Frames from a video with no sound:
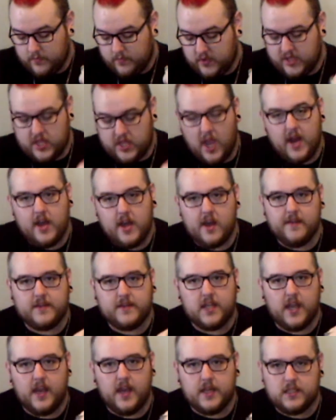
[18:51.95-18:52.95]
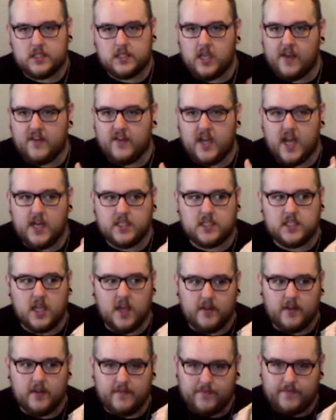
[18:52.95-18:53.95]
10 out of 10, 7 out of
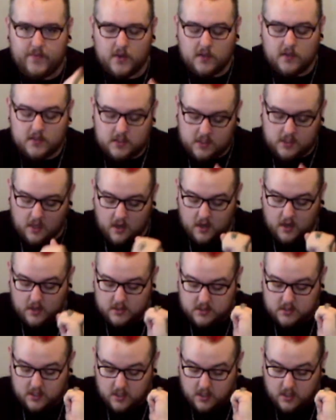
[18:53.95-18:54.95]
7, full stars.